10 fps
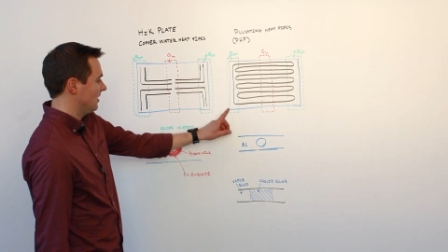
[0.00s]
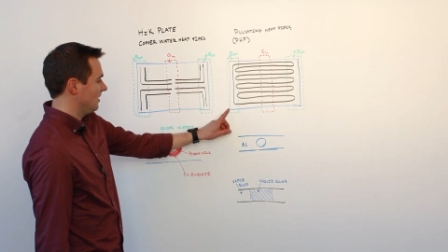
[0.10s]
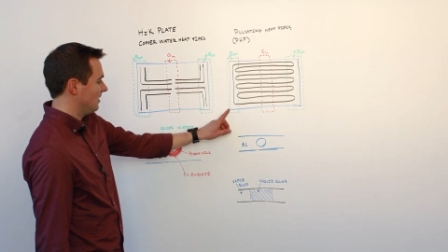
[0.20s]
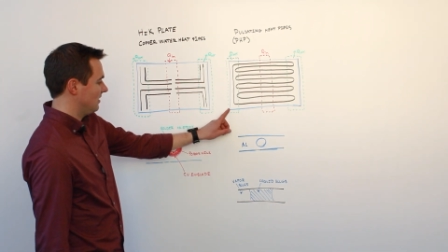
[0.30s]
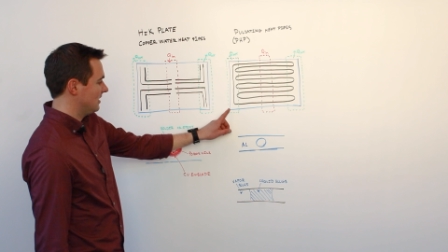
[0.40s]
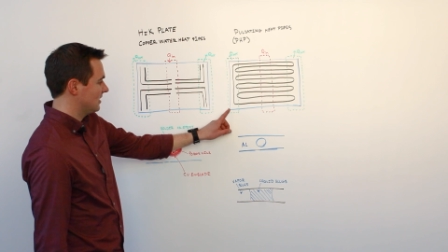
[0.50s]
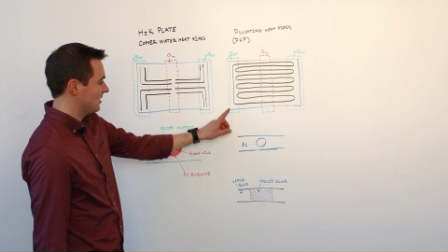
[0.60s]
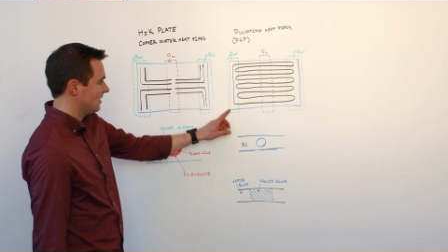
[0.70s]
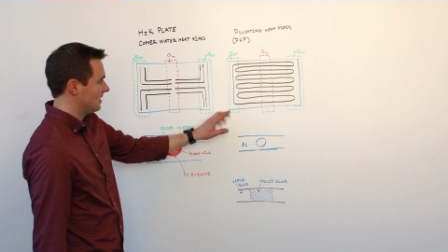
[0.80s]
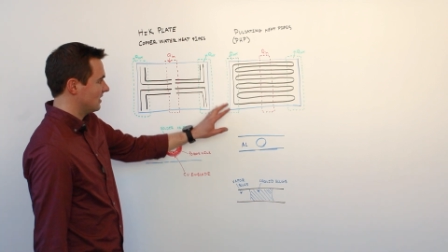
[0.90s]
This
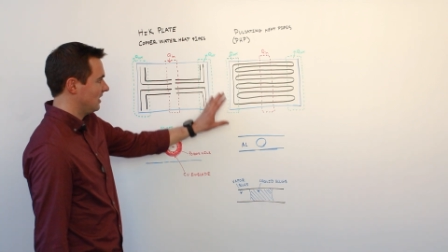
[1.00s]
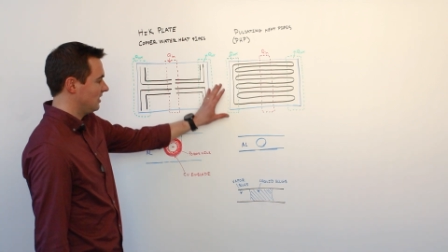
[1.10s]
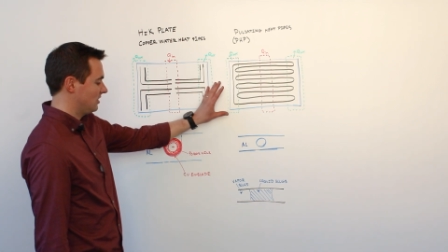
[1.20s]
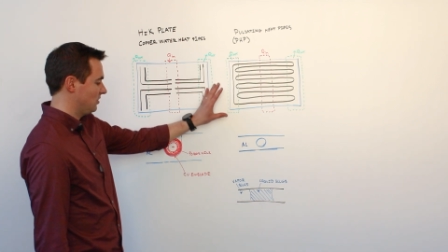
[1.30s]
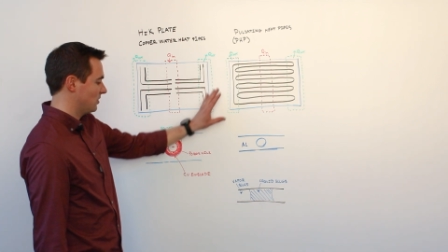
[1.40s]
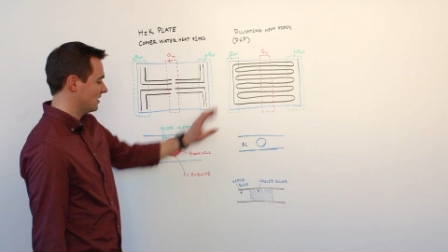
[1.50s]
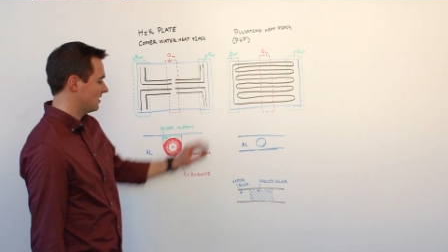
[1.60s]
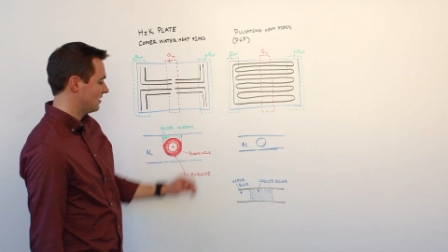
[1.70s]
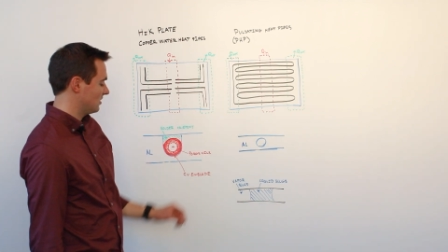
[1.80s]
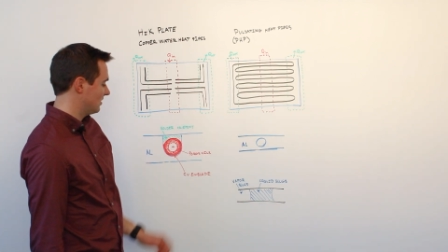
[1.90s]
technology
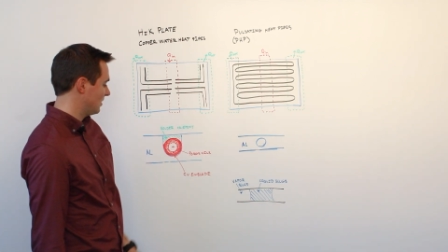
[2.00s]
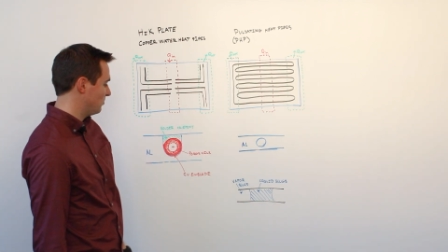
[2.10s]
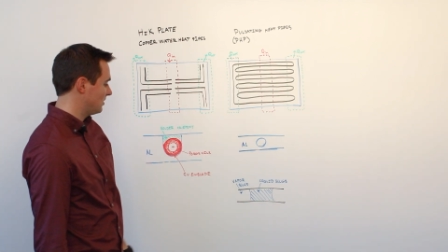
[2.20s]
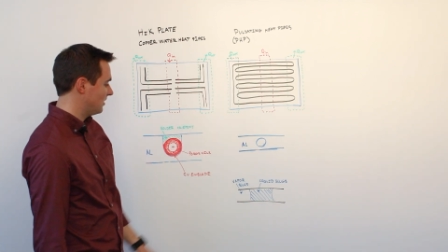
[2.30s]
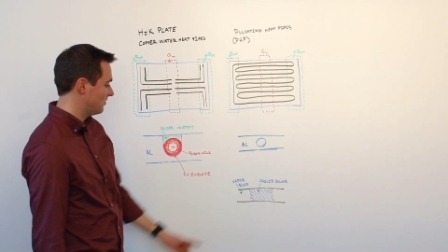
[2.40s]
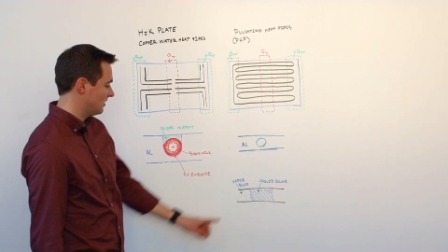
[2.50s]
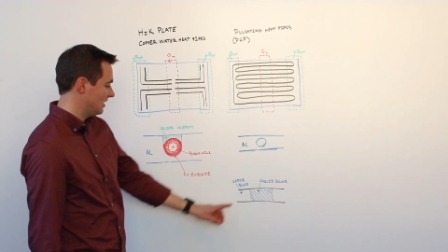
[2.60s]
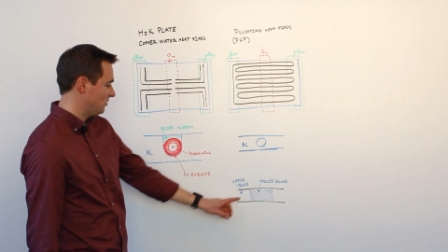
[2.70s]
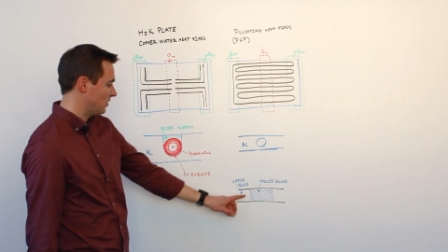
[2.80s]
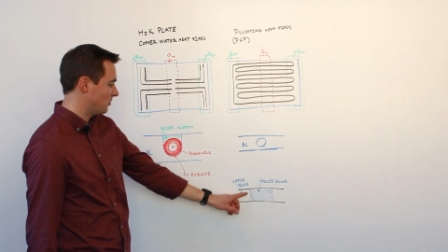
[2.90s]
works somewhat differently,
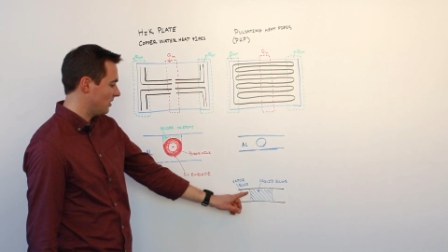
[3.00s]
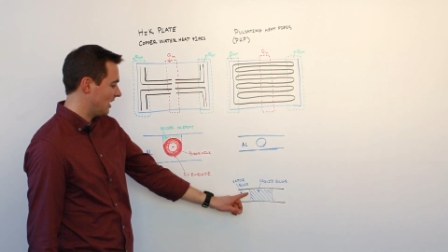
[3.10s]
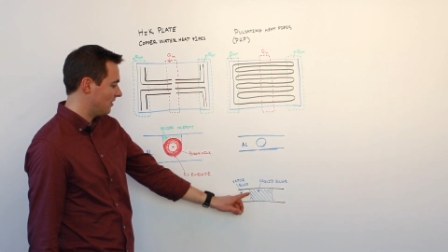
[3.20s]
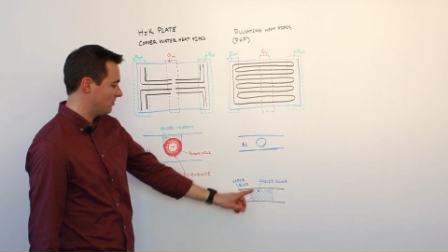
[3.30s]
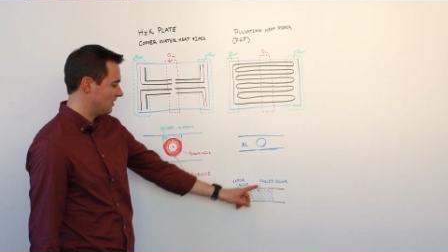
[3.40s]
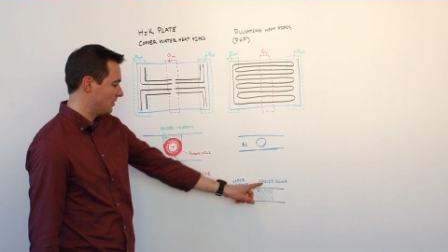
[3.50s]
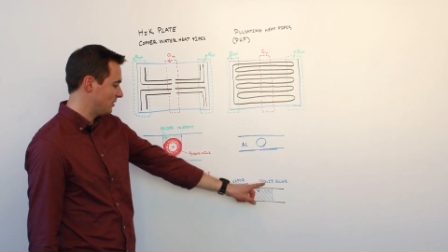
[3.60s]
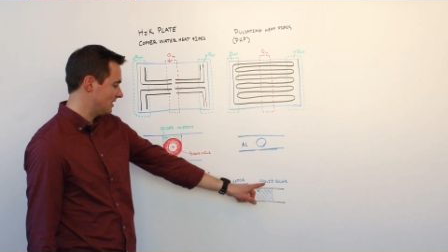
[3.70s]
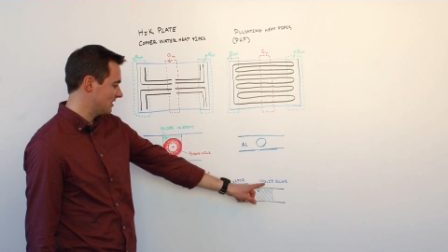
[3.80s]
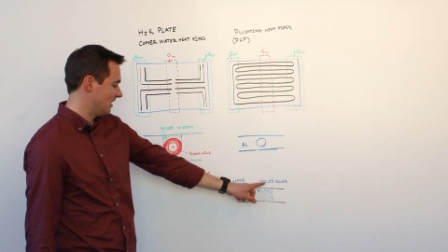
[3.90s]
where we have liquid
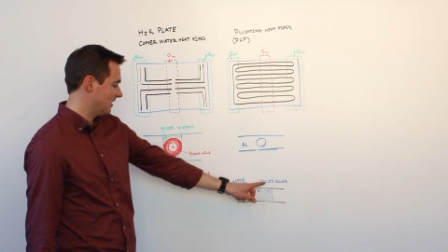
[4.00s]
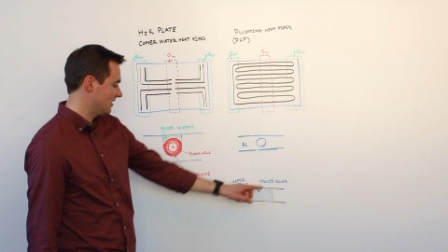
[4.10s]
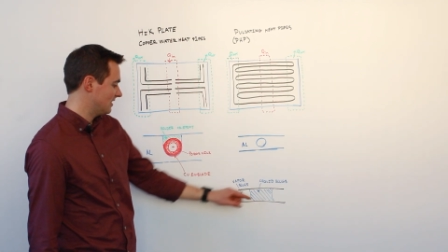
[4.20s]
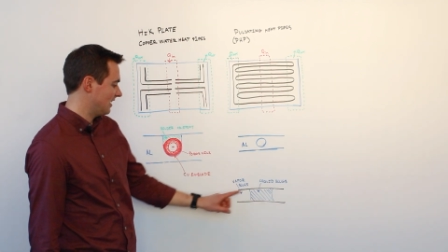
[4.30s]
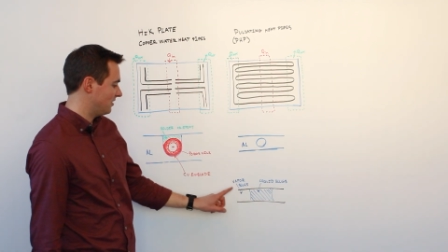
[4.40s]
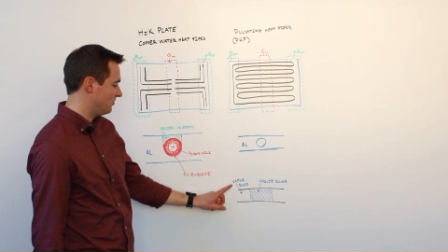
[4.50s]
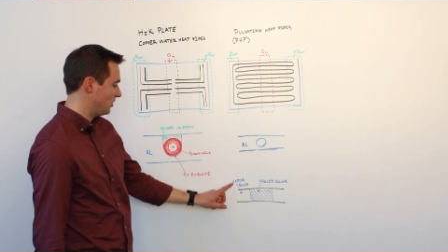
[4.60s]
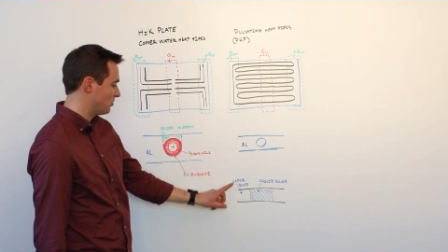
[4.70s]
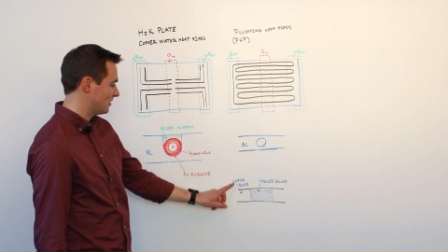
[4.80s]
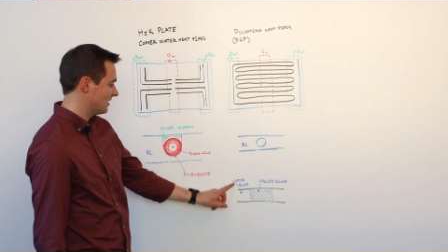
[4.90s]
slugs and
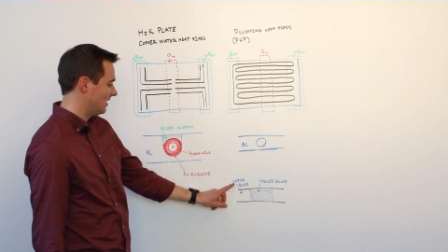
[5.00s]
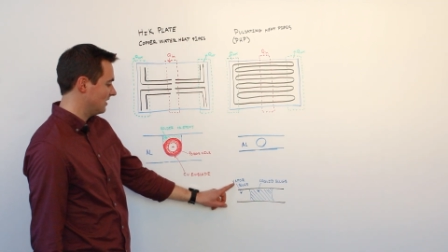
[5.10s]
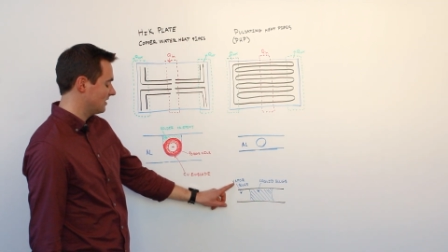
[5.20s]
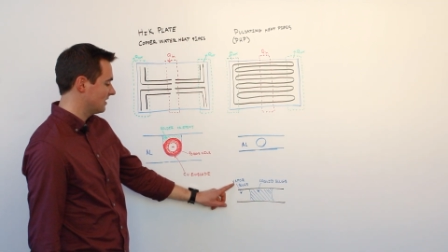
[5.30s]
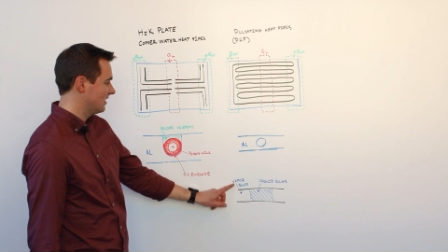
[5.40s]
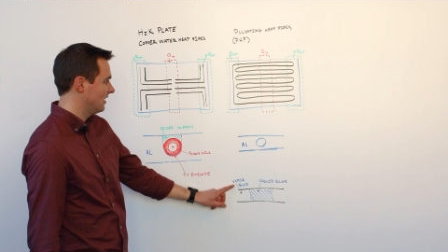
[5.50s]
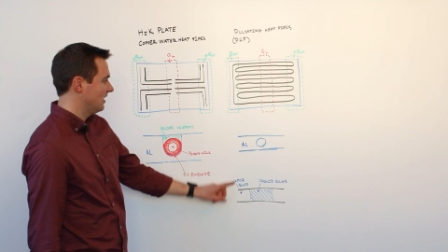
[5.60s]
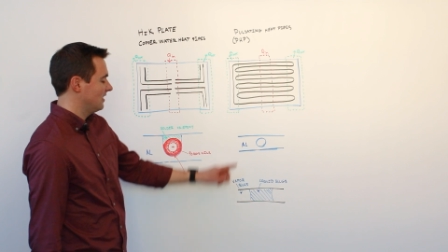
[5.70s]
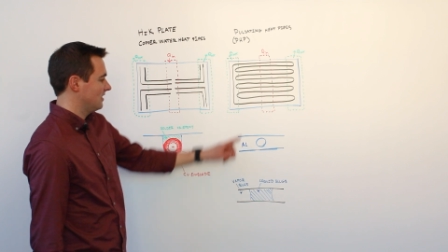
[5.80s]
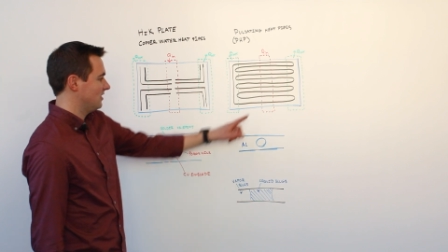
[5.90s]
vapor slugs
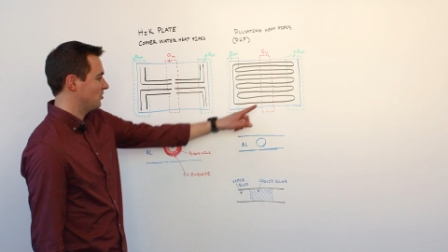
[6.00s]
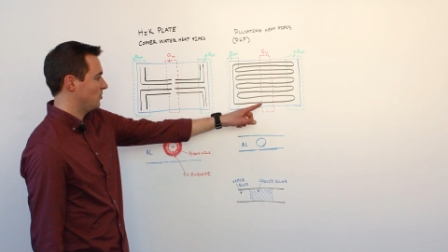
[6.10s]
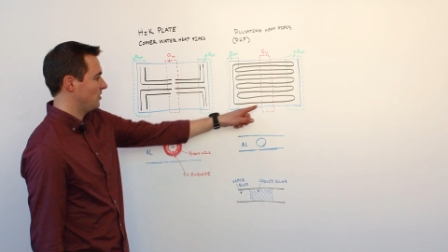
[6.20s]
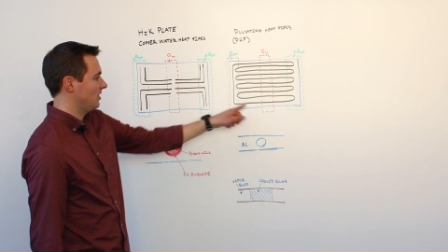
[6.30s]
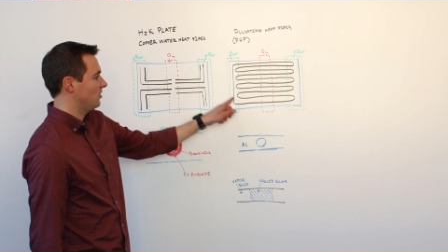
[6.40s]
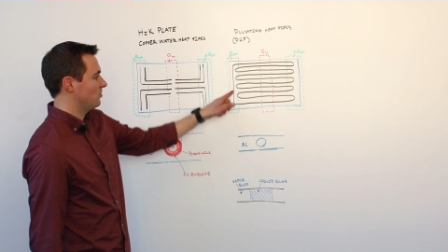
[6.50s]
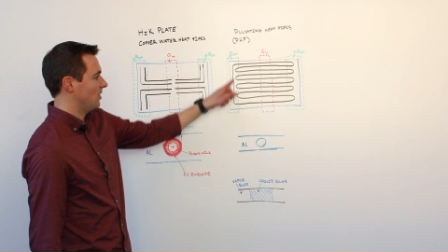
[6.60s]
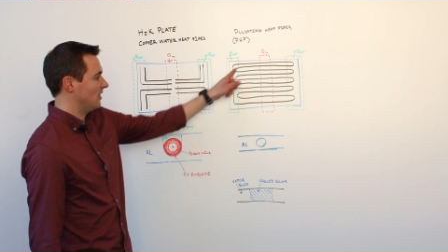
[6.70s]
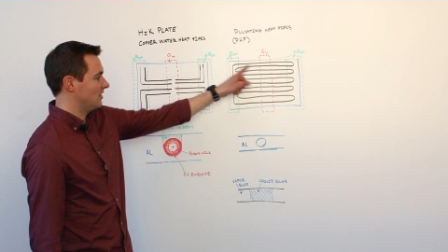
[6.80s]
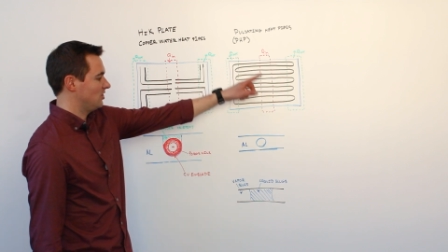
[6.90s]
distributed
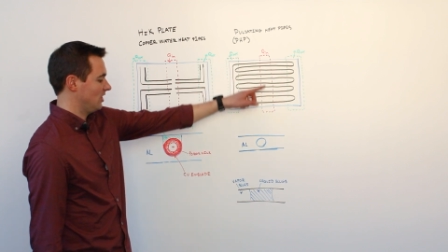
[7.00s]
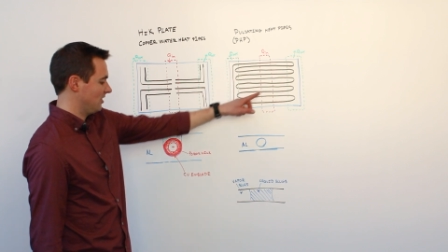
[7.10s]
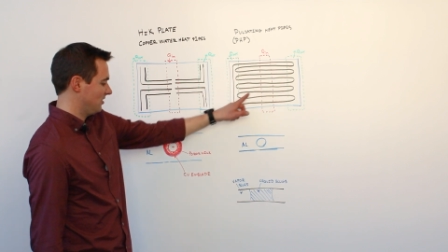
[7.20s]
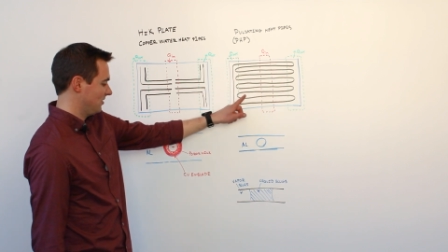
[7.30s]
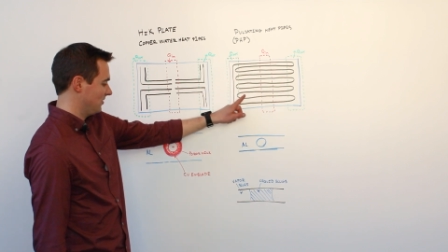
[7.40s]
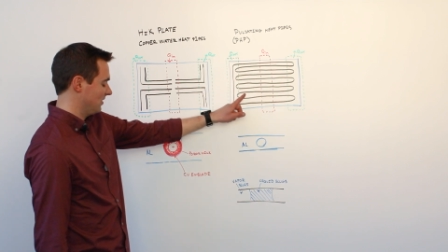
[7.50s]
throughout the channel.